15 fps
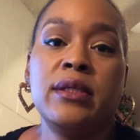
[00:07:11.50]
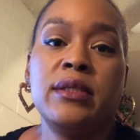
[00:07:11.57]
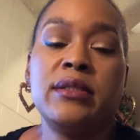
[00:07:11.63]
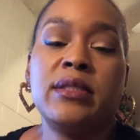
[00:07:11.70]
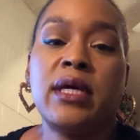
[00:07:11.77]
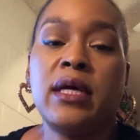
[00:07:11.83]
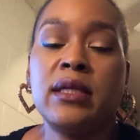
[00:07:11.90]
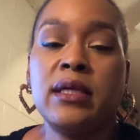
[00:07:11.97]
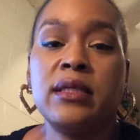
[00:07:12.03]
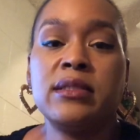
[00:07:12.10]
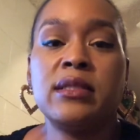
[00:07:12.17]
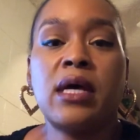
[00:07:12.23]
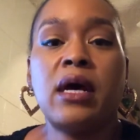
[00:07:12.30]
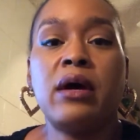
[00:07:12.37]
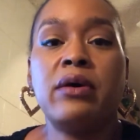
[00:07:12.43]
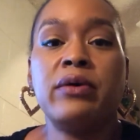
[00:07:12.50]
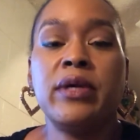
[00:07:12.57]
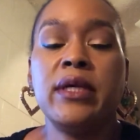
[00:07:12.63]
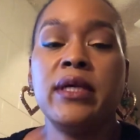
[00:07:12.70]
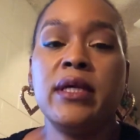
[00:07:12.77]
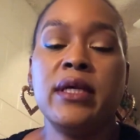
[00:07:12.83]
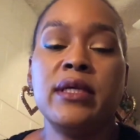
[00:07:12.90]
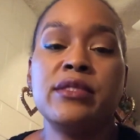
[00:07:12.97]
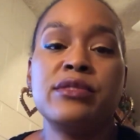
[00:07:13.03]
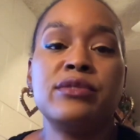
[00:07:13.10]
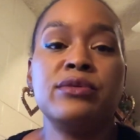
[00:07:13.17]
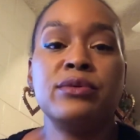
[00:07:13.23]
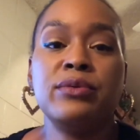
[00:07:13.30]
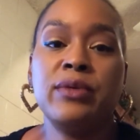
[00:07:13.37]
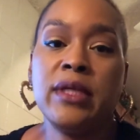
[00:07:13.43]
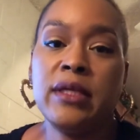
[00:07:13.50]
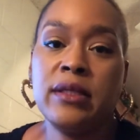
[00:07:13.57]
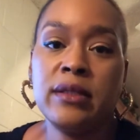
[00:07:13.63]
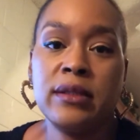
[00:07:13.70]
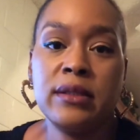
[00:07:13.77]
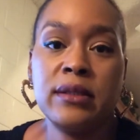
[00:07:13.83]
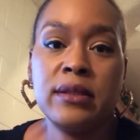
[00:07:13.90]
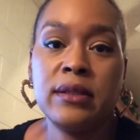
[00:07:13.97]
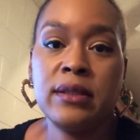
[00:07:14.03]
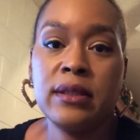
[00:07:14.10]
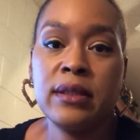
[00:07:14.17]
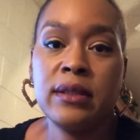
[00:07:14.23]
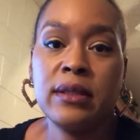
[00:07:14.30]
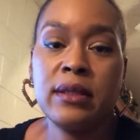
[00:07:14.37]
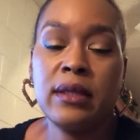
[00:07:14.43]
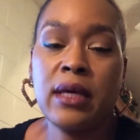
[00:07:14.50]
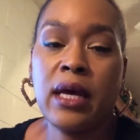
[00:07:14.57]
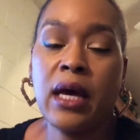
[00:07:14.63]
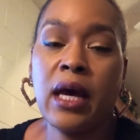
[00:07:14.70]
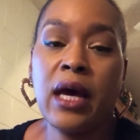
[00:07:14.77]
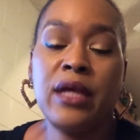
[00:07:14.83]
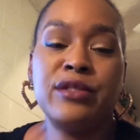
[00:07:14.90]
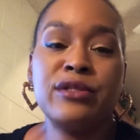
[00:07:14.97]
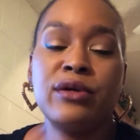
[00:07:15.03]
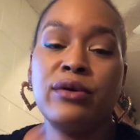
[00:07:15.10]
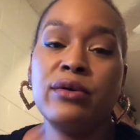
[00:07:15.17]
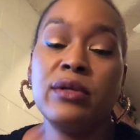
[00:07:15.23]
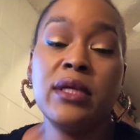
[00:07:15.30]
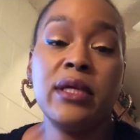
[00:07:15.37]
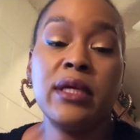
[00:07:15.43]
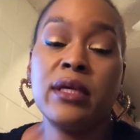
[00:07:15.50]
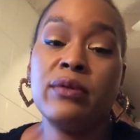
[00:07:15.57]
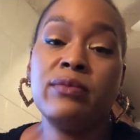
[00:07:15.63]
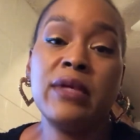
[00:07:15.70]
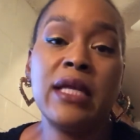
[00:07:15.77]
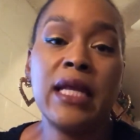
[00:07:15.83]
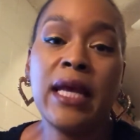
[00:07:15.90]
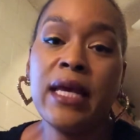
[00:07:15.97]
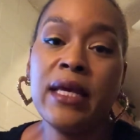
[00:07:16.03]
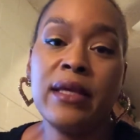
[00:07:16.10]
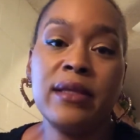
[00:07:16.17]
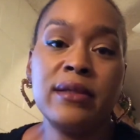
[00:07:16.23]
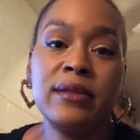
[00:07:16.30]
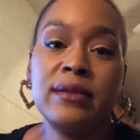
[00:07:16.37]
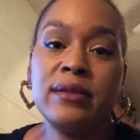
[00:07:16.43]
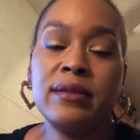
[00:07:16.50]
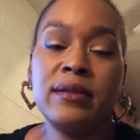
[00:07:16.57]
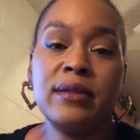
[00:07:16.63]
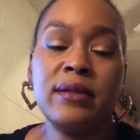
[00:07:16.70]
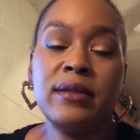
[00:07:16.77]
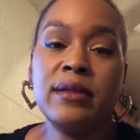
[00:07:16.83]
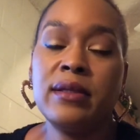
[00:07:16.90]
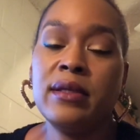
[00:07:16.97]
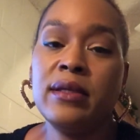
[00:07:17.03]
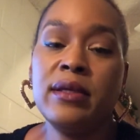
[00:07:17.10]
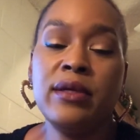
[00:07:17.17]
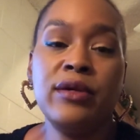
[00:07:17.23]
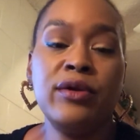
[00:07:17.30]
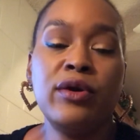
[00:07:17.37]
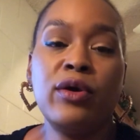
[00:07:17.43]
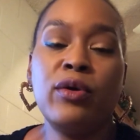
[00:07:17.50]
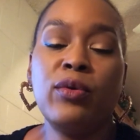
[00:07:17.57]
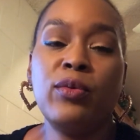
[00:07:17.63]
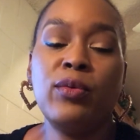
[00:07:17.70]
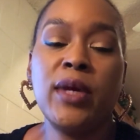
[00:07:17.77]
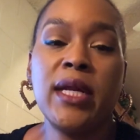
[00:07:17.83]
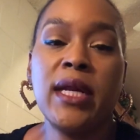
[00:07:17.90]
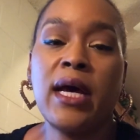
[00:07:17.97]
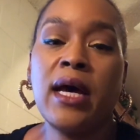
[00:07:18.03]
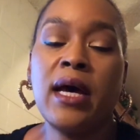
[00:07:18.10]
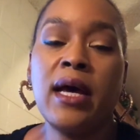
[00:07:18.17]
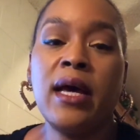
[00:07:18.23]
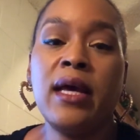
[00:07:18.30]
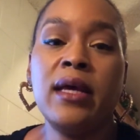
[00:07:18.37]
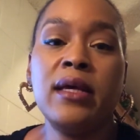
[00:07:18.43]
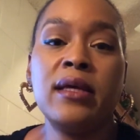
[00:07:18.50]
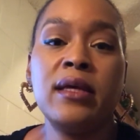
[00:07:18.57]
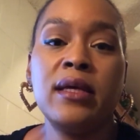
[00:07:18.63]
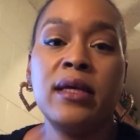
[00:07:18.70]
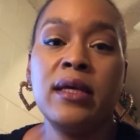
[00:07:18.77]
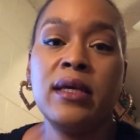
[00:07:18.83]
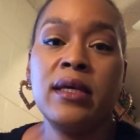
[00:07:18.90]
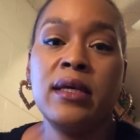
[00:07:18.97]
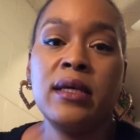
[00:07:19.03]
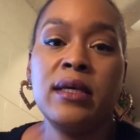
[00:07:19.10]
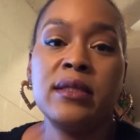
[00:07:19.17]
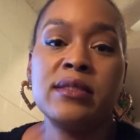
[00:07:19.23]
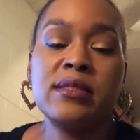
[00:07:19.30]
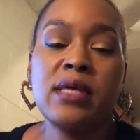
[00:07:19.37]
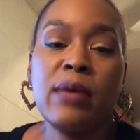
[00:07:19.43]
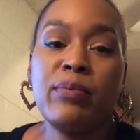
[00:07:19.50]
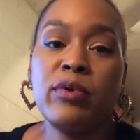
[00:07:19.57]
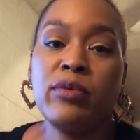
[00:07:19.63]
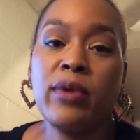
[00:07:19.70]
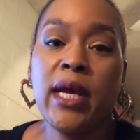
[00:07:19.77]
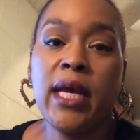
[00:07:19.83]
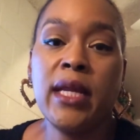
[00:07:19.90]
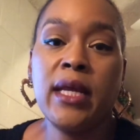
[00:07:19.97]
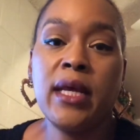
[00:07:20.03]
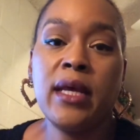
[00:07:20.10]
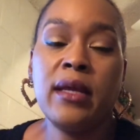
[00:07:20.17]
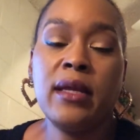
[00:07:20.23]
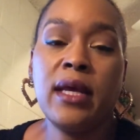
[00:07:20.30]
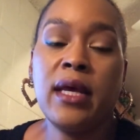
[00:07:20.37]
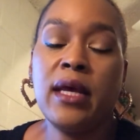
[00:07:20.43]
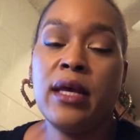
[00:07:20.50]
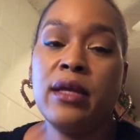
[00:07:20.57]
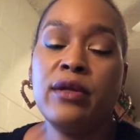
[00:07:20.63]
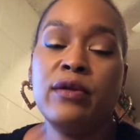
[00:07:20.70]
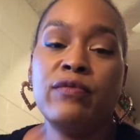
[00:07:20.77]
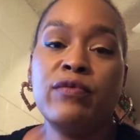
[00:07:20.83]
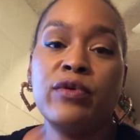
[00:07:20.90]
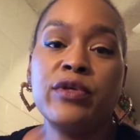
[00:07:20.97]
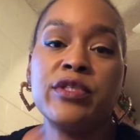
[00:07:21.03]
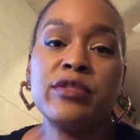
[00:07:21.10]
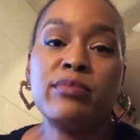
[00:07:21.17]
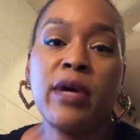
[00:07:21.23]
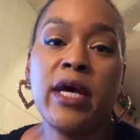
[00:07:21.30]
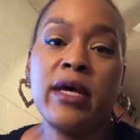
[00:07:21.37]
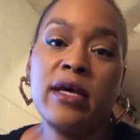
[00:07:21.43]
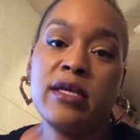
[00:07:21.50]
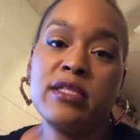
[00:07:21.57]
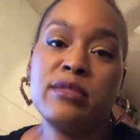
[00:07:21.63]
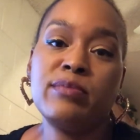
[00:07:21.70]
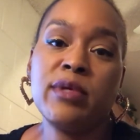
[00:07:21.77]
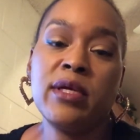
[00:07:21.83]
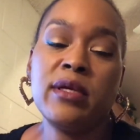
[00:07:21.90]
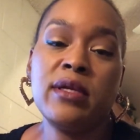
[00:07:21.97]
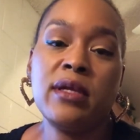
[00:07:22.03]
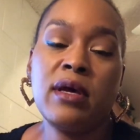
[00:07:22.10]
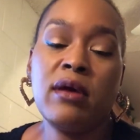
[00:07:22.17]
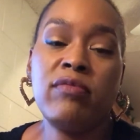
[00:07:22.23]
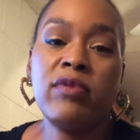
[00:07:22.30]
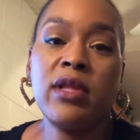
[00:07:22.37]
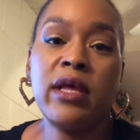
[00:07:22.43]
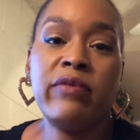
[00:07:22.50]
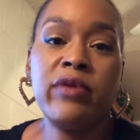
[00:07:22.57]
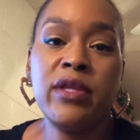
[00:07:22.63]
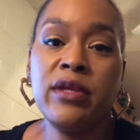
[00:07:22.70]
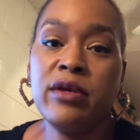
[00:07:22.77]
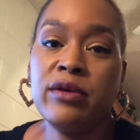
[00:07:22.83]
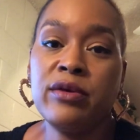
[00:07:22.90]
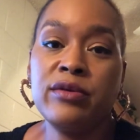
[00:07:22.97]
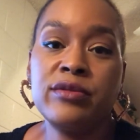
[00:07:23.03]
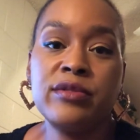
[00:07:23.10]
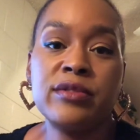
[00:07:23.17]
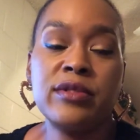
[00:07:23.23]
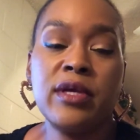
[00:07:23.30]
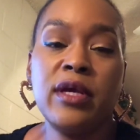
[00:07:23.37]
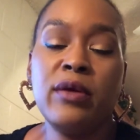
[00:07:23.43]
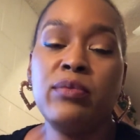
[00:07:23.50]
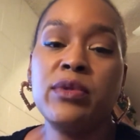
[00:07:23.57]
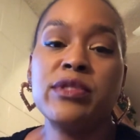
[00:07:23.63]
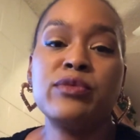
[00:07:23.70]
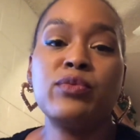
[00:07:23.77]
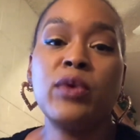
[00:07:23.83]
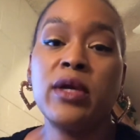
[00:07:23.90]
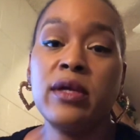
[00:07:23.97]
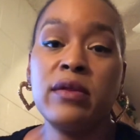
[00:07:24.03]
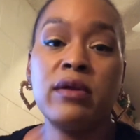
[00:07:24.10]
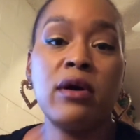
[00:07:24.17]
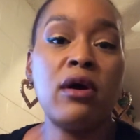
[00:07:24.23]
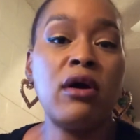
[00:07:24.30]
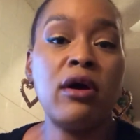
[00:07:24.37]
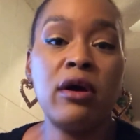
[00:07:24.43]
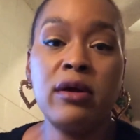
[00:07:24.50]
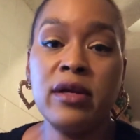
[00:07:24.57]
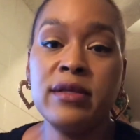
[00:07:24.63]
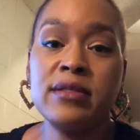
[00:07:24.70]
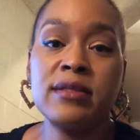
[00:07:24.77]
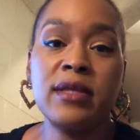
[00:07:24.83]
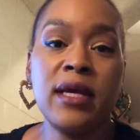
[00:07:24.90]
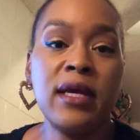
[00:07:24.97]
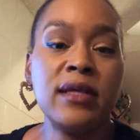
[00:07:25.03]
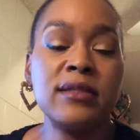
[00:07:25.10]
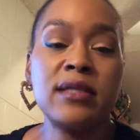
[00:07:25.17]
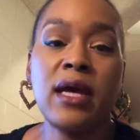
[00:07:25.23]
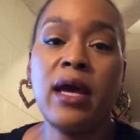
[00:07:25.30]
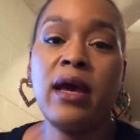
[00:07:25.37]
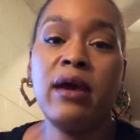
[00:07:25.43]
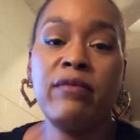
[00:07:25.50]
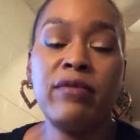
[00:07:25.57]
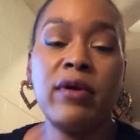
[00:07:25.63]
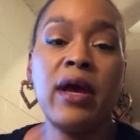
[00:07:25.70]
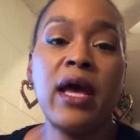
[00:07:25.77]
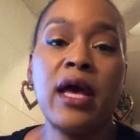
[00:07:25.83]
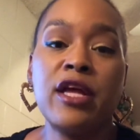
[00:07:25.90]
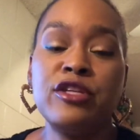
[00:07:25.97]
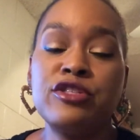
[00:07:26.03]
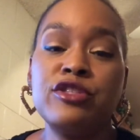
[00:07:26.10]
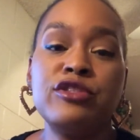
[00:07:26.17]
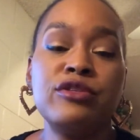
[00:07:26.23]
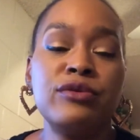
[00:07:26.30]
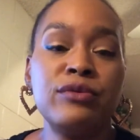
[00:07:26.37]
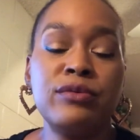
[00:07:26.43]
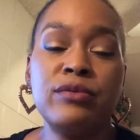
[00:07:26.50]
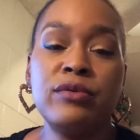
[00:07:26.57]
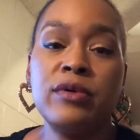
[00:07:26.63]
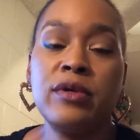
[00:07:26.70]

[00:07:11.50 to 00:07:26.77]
tell us how he is doing. I totally can relate. You know, when I separated and divorced my husband of 11 years, it was one of the hardest things I ever had to do.